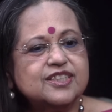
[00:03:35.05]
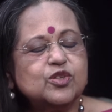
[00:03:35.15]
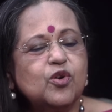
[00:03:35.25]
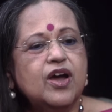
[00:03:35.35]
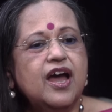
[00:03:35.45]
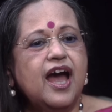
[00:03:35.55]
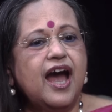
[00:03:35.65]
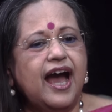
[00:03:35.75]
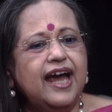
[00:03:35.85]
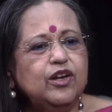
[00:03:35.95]
So
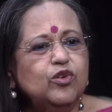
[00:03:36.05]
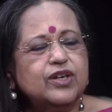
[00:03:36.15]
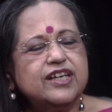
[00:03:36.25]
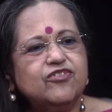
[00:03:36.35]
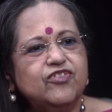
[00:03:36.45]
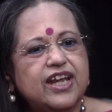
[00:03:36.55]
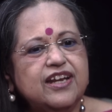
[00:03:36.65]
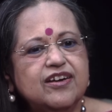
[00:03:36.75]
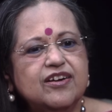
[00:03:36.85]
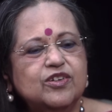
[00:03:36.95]
I look at
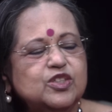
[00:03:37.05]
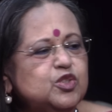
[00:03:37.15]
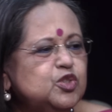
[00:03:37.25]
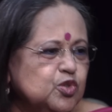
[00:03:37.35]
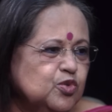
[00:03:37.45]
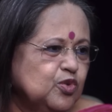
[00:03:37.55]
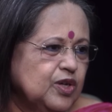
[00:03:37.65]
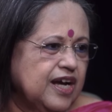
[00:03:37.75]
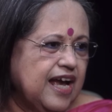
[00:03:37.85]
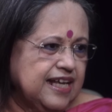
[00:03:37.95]
failure on
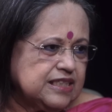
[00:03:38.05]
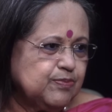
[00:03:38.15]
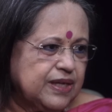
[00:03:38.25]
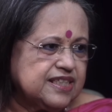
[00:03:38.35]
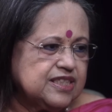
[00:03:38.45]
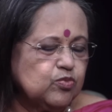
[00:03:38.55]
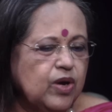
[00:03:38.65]
two aspects.